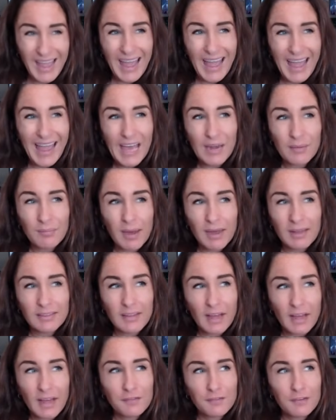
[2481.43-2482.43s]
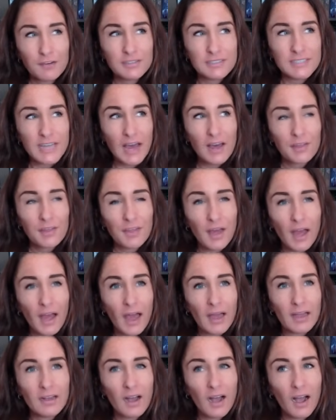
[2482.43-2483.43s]
And by life or death,
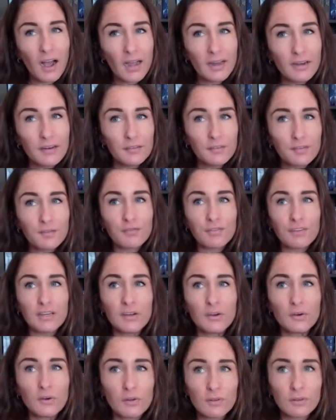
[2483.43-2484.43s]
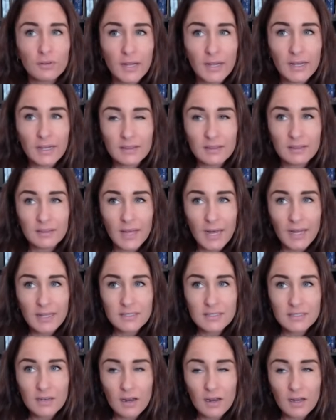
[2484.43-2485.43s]
I kind of feel like
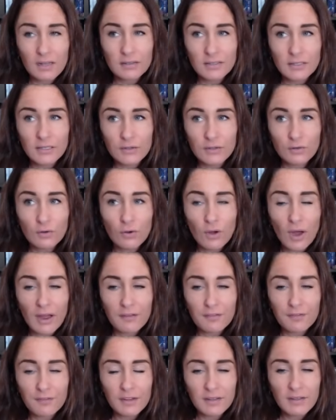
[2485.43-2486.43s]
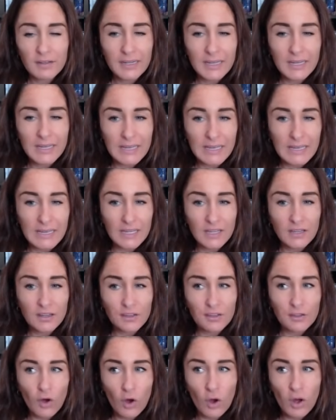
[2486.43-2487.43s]
that's not literal. I feel like he
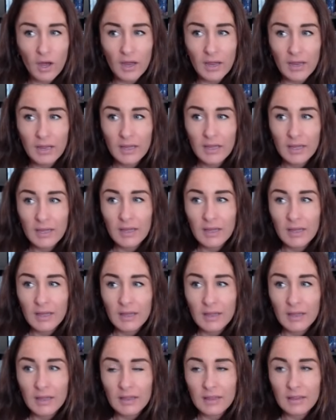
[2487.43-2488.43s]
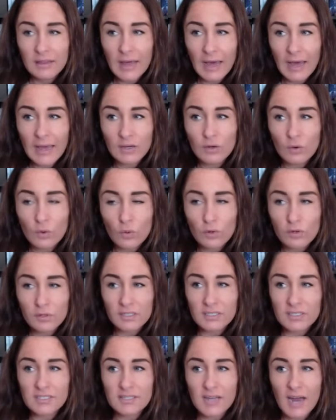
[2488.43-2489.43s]
thought that in order
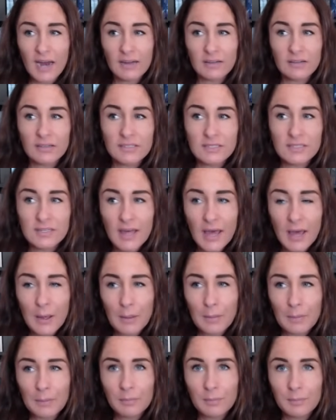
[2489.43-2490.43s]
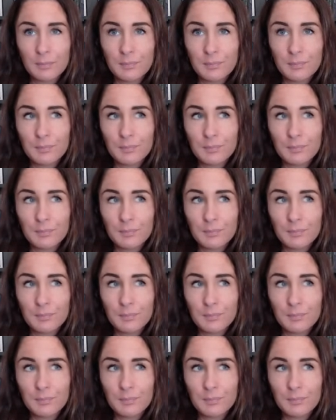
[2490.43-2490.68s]
to silence them